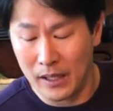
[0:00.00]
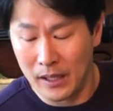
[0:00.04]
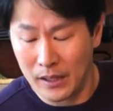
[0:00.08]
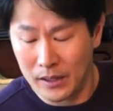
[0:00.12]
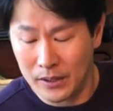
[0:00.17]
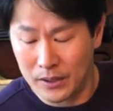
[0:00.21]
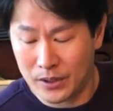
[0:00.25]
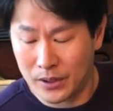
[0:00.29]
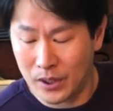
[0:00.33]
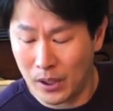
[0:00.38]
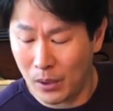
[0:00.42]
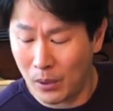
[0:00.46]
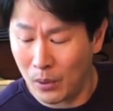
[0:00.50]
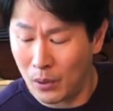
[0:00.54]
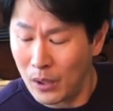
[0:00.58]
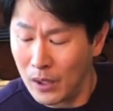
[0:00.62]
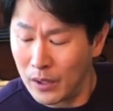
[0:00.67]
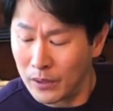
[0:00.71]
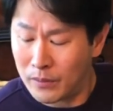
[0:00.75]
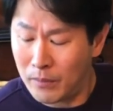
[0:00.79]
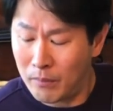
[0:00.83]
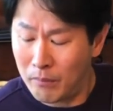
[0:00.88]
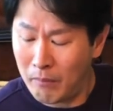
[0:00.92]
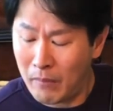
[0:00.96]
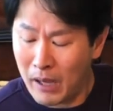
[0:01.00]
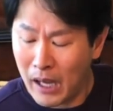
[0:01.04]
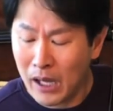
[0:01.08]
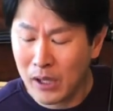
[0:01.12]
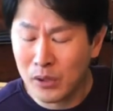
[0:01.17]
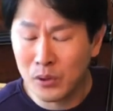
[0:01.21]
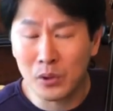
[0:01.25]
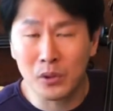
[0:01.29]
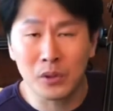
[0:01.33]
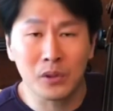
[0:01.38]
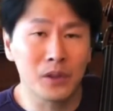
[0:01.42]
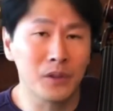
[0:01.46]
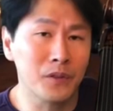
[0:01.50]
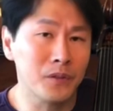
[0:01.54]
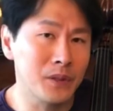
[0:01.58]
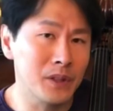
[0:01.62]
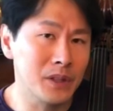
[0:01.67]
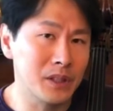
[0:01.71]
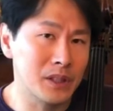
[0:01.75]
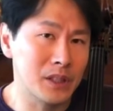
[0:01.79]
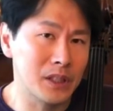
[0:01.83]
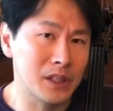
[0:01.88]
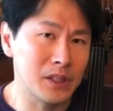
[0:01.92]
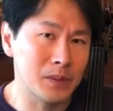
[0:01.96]
So the major
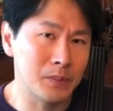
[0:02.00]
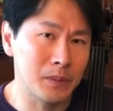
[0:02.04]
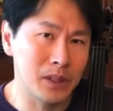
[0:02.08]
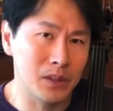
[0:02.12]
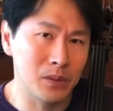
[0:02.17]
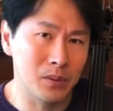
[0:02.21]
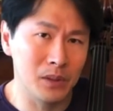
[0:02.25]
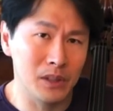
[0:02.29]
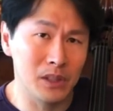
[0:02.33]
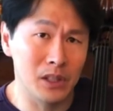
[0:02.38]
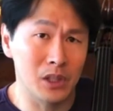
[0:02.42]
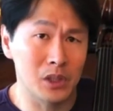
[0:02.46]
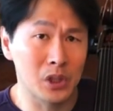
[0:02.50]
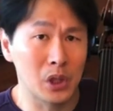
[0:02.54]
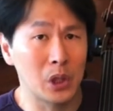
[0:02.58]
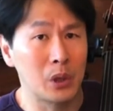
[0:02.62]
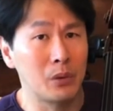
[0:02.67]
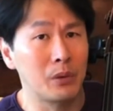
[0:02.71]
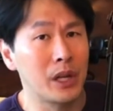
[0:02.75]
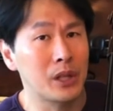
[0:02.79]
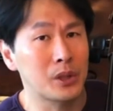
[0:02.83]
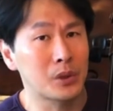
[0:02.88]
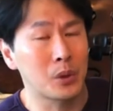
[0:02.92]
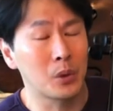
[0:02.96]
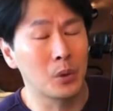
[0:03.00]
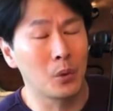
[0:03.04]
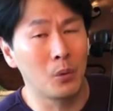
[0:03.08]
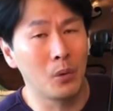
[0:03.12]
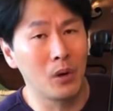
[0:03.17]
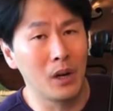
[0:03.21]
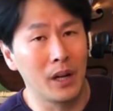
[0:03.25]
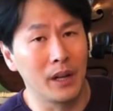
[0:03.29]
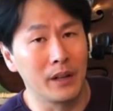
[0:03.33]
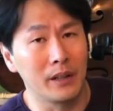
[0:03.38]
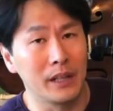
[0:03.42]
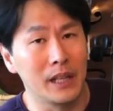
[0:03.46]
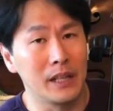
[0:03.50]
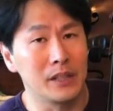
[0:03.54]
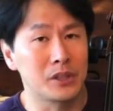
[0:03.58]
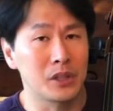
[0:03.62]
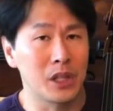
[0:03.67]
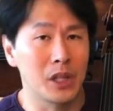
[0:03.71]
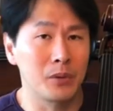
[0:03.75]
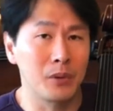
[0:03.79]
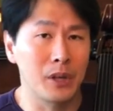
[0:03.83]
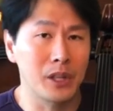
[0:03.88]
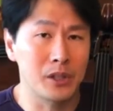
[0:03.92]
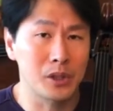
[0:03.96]
differences between the Generation 1 and
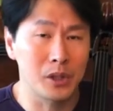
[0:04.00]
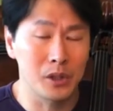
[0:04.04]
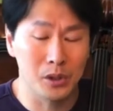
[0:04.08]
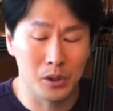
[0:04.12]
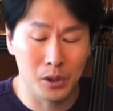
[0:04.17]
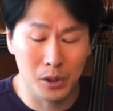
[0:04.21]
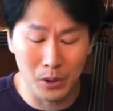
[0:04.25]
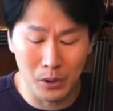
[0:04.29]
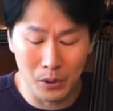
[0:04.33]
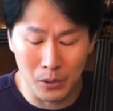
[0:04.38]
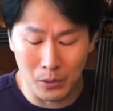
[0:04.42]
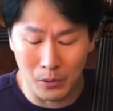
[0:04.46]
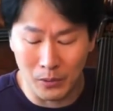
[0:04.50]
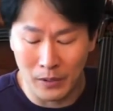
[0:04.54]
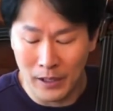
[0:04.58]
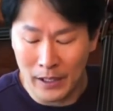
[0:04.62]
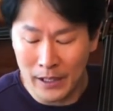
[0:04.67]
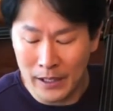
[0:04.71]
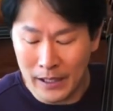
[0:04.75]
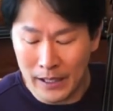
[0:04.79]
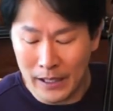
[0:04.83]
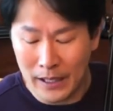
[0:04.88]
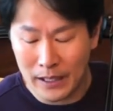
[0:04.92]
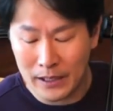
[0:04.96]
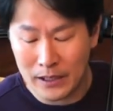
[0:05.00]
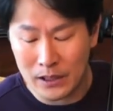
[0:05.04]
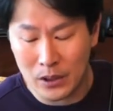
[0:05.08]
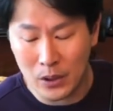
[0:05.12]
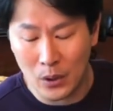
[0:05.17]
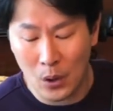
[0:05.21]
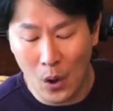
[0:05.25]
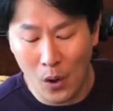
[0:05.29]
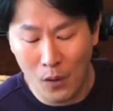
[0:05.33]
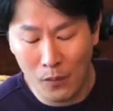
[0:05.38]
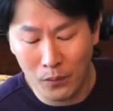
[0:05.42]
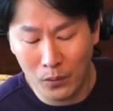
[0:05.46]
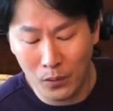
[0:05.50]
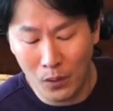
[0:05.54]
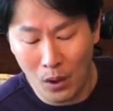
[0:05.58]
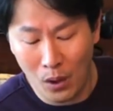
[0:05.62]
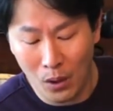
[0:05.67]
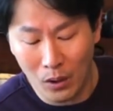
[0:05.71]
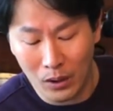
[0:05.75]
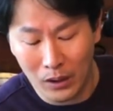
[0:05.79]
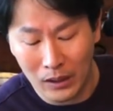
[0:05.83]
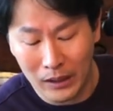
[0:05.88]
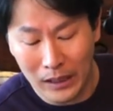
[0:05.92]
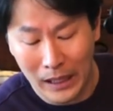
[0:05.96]
Generation 2 is the
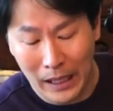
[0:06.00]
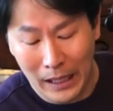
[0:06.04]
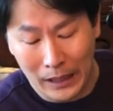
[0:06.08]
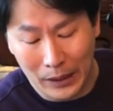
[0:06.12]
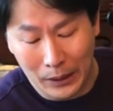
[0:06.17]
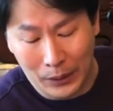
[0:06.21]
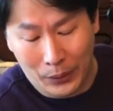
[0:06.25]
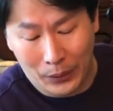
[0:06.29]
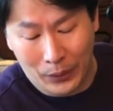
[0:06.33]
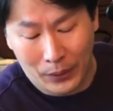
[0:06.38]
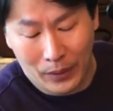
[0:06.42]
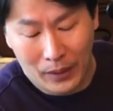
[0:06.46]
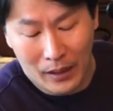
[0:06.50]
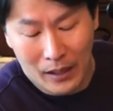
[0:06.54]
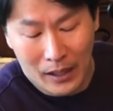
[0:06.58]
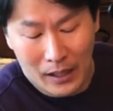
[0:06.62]
overall length.